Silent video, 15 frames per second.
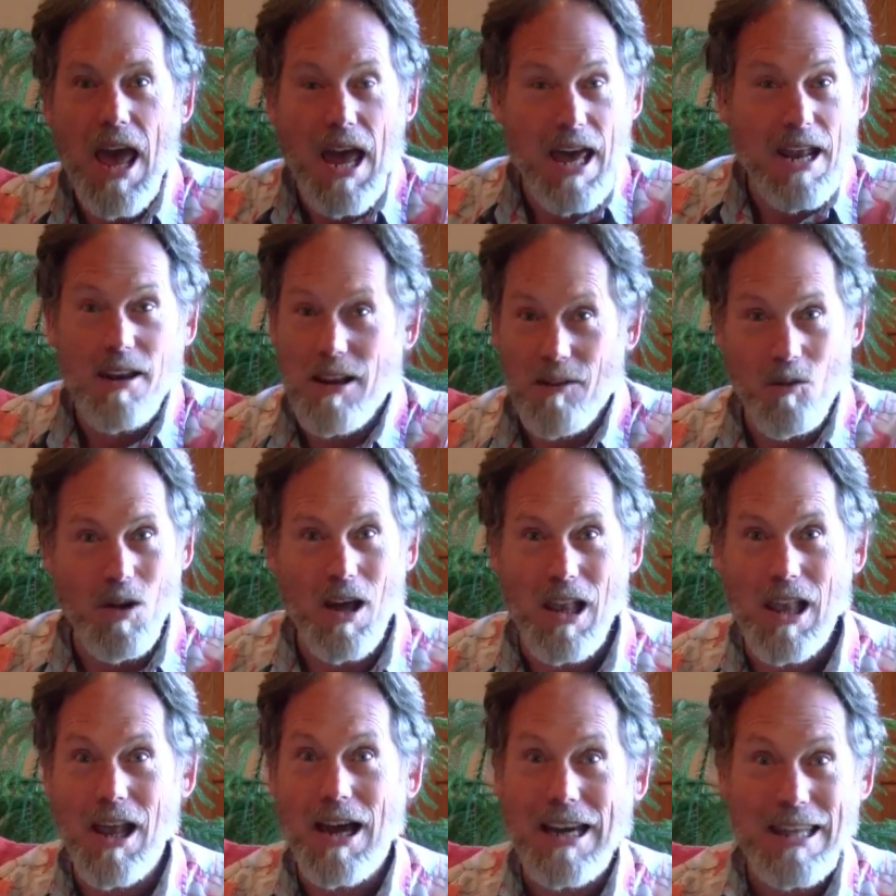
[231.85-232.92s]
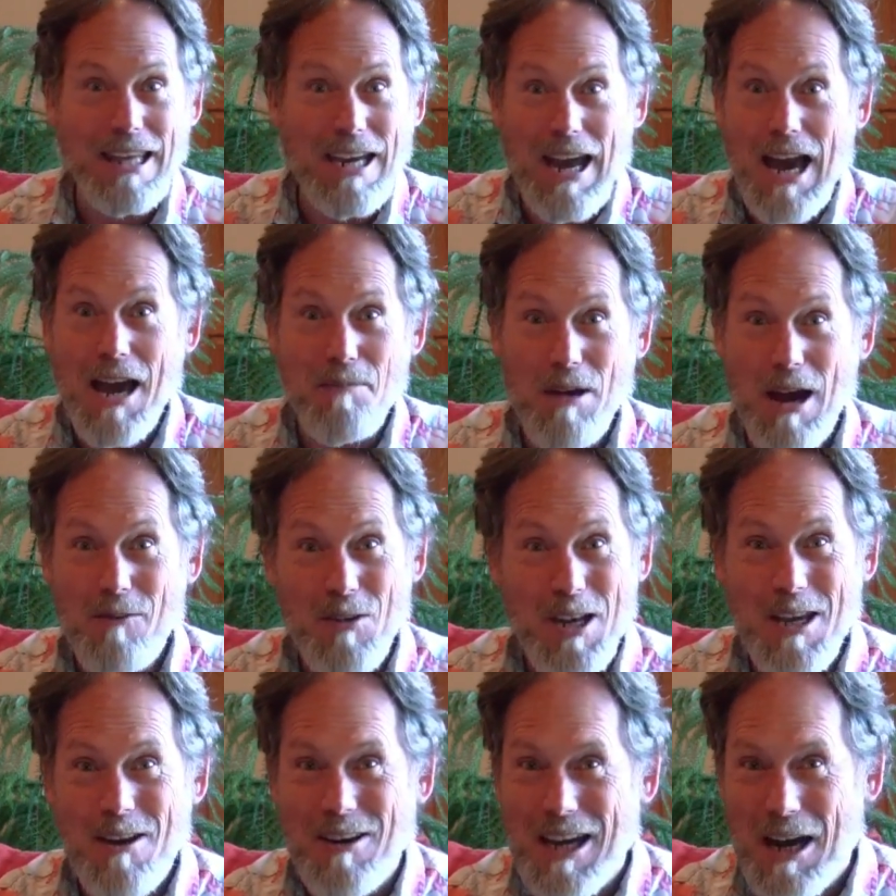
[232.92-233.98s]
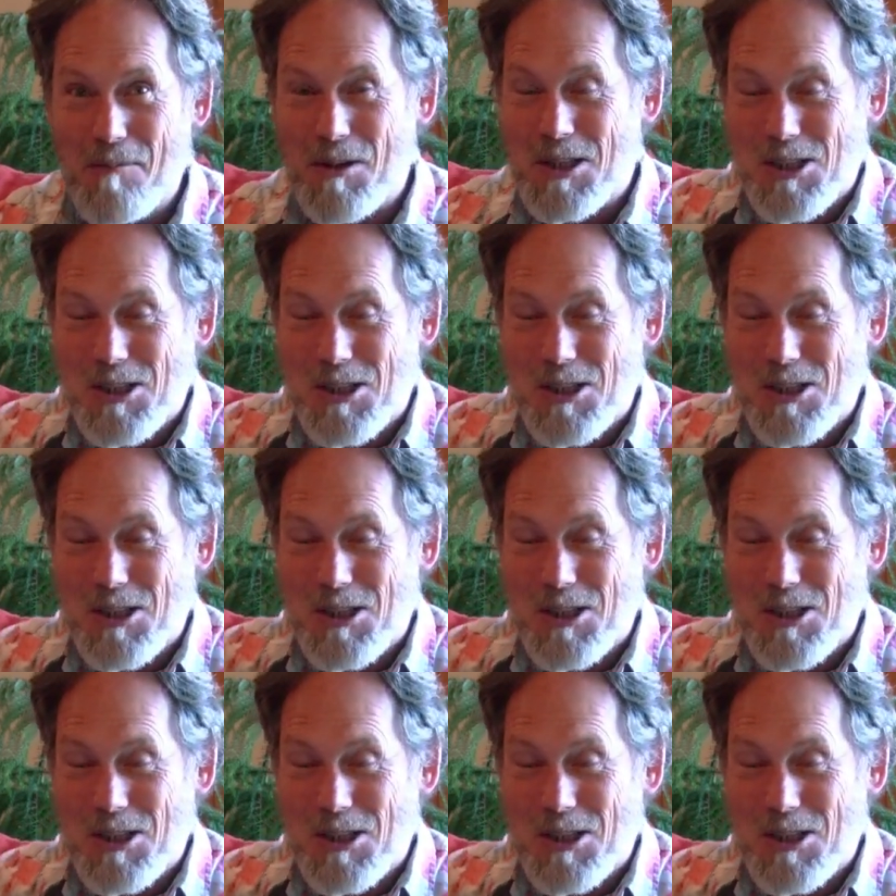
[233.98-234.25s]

And, and luckily I had my video camera,